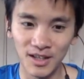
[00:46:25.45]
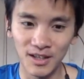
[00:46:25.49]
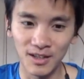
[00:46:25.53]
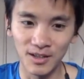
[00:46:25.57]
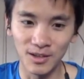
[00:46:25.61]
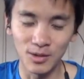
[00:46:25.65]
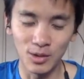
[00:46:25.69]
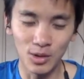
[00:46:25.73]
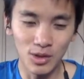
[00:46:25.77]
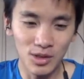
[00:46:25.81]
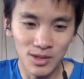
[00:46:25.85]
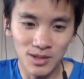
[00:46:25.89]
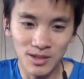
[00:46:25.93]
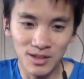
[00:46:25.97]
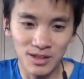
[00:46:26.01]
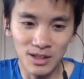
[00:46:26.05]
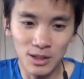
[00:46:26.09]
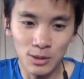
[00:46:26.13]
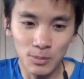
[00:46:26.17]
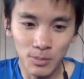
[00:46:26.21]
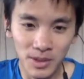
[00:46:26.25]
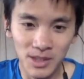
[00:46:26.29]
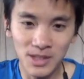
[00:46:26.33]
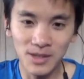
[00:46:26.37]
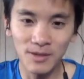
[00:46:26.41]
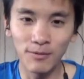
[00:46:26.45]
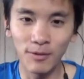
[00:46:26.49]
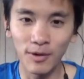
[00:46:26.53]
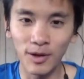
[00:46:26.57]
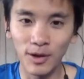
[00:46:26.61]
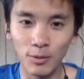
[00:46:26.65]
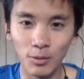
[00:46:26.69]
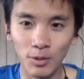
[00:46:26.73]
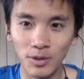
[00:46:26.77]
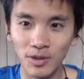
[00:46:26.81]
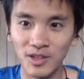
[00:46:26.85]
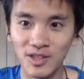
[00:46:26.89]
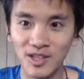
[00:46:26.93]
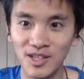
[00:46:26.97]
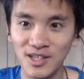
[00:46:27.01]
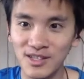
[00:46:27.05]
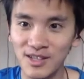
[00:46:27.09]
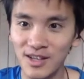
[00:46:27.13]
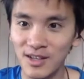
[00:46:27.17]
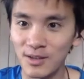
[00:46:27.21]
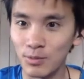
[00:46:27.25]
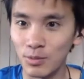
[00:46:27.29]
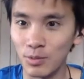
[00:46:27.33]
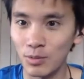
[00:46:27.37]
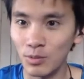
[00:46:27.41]
just specifying what it is
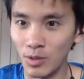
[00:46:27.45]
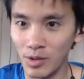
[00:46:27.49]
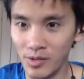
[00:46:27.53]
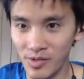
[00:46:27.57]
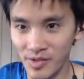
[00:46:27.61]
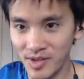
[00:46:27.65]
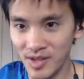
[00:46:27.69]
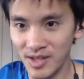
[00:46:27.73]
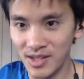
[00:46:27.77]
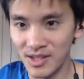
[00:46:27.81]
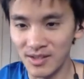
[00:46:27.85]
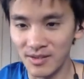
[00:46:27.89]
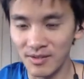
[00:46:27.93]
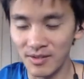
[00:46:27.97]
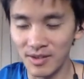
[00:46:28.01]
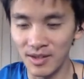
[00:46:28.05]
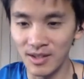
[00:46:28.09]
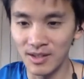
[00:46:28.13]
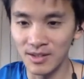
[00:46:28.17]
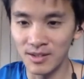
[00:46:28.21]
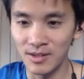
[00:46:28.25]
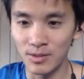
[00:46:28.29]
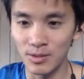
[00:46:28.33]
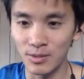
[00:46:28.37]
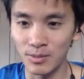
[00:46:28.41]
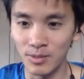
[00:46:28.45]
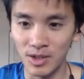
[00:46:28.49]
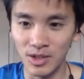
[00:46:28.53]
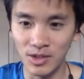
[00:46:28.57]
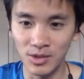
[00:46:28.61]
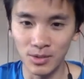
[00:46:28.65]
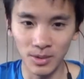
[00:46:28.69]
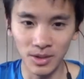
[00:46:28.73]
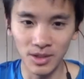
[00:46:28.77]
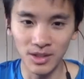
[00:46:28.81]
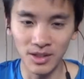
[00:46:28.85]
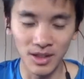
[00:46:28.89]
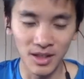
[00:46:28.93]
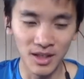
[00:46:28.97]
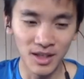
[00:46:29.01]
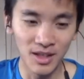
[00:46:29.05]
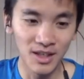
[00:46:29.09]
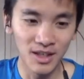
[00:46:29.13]
that we want these things to be doing